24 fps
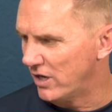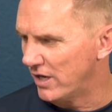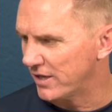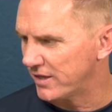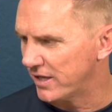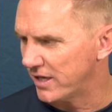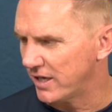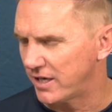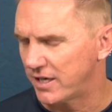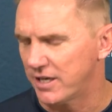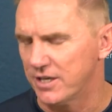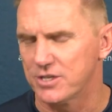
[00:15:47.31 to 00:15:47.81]
I
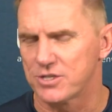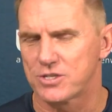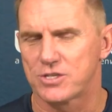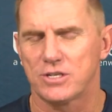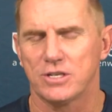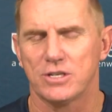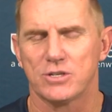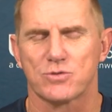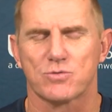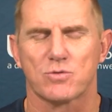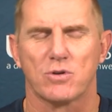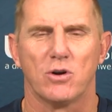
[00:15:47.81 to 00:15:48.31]
think
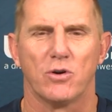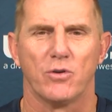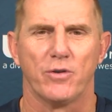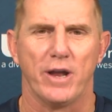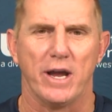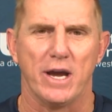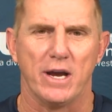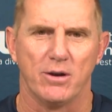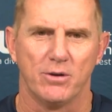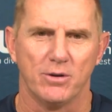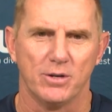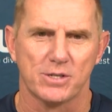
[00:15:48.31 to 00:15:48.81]
his role
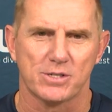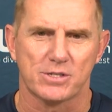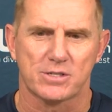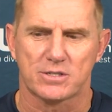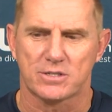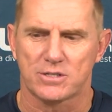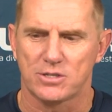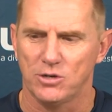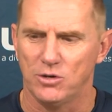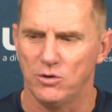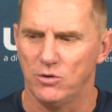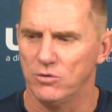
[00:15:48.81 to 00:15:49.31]
now is
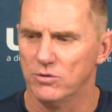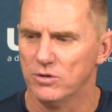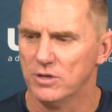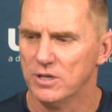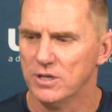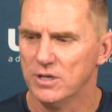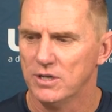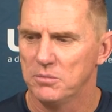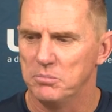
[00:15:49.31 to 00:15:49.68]
to